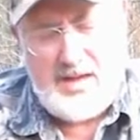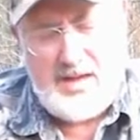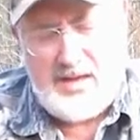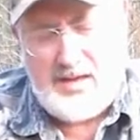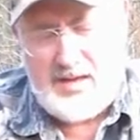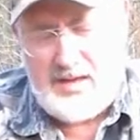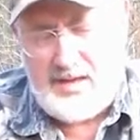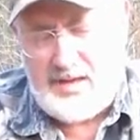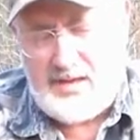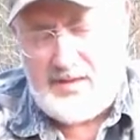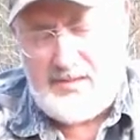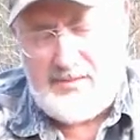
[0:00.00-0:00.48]

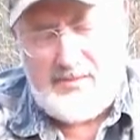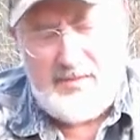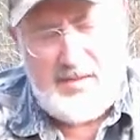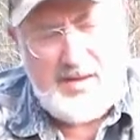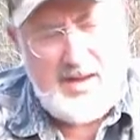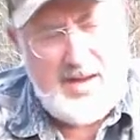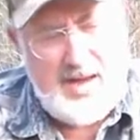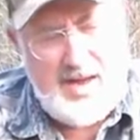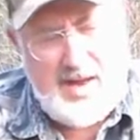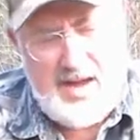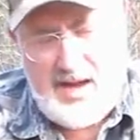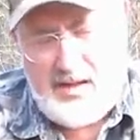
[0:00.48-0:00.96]

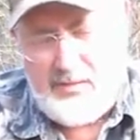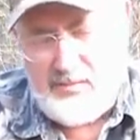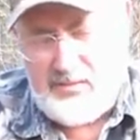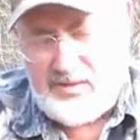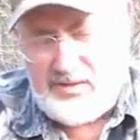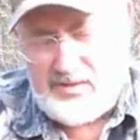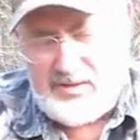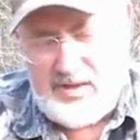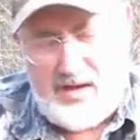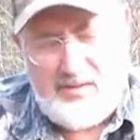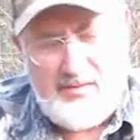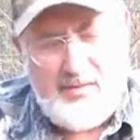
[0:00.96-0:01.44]
I
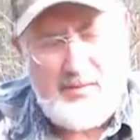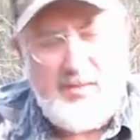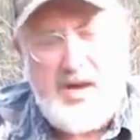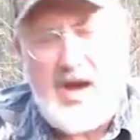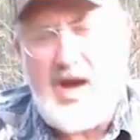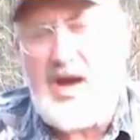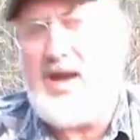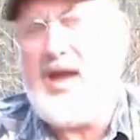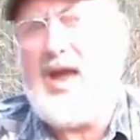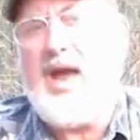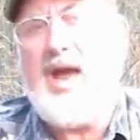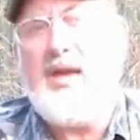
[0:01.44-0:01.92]
wished
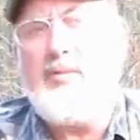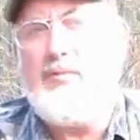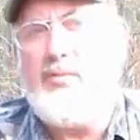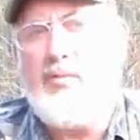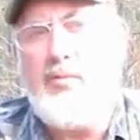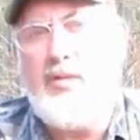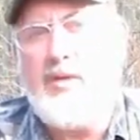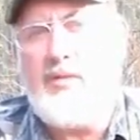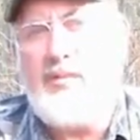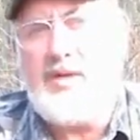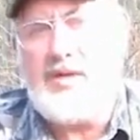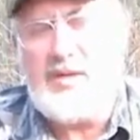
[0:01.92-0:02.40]
everybody had
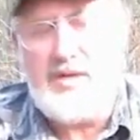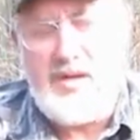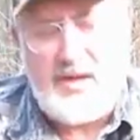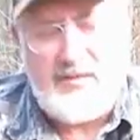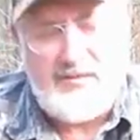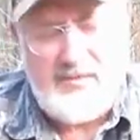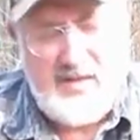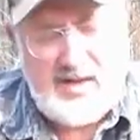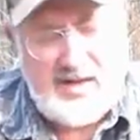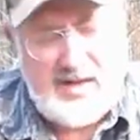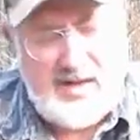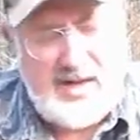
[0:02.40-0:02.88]
one,
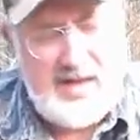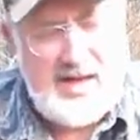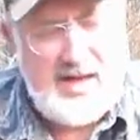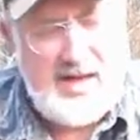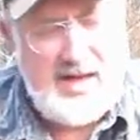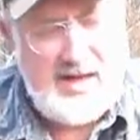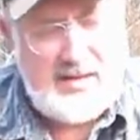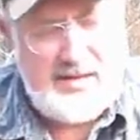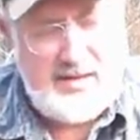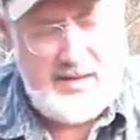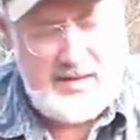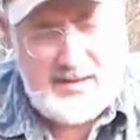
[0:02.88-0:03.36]
because they
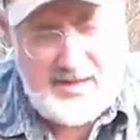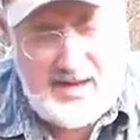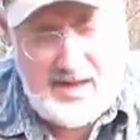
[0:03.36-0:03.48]
did.